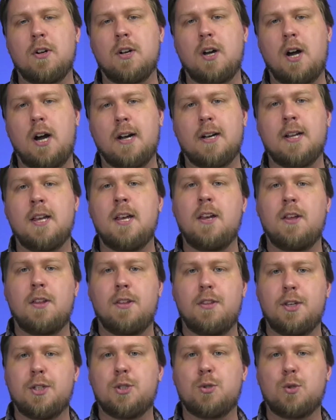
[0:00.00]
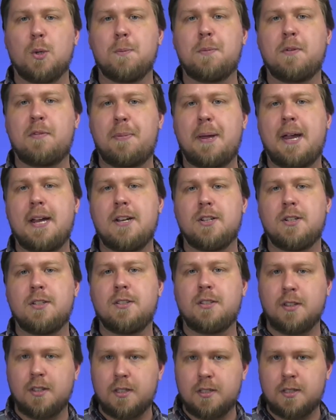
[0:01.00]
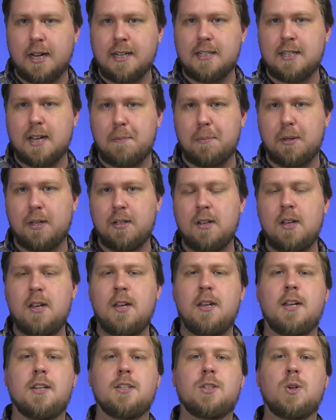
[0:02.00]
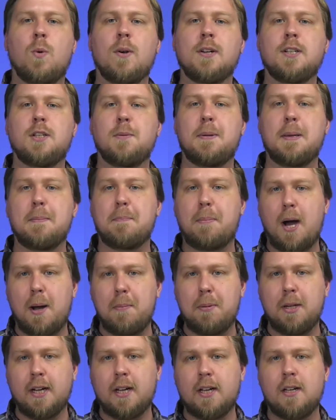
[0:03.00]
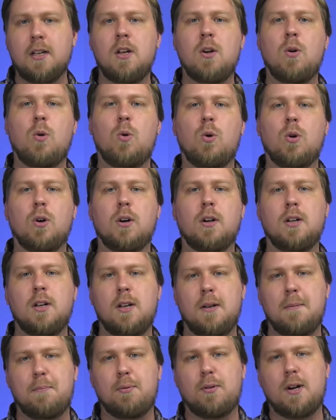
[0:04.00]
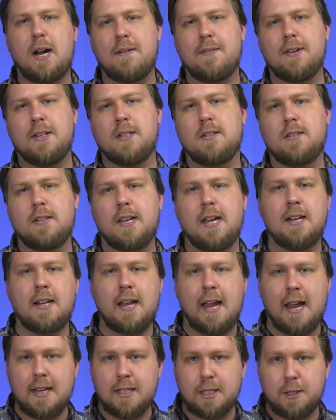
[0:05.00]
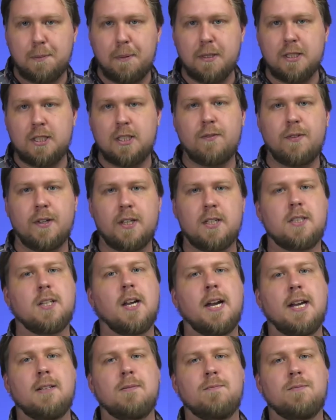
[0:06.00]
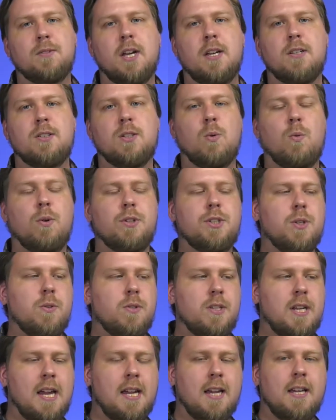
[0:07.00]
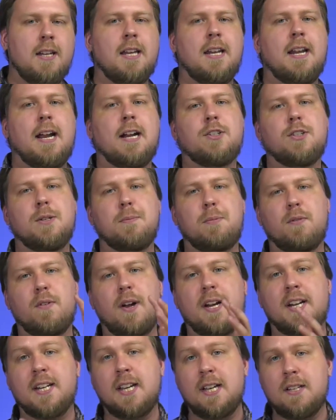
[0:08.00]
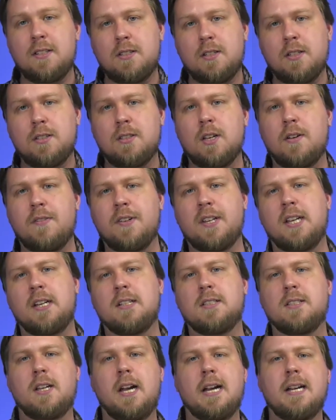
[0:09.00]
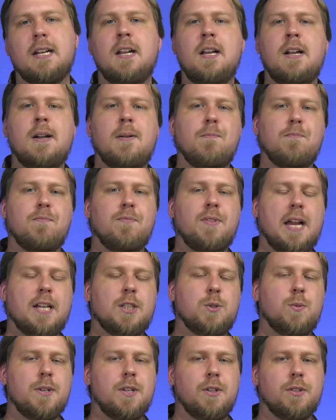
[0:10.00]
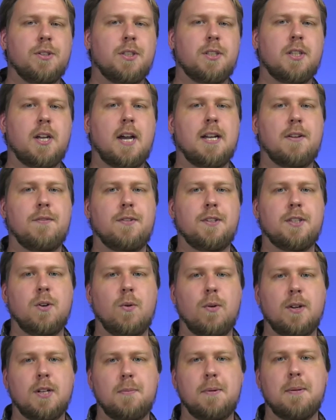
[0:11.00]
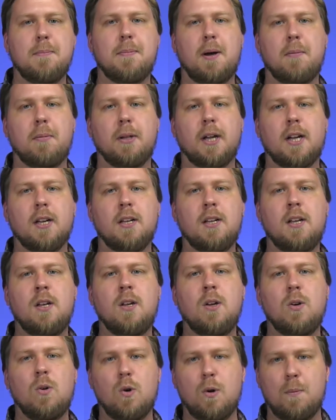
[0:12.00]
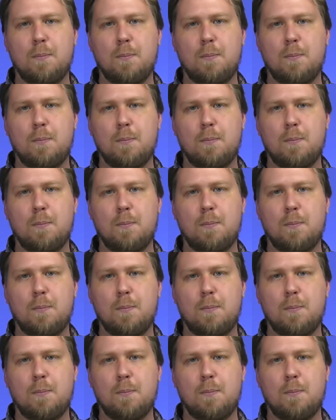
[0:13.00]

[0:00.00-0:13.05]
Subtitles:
not this group of pages in the site template is going to be public or private in a specific site. Okay, so once you take it and actually provide an instance of it in a site, that's when you'll decide if it's going to be public or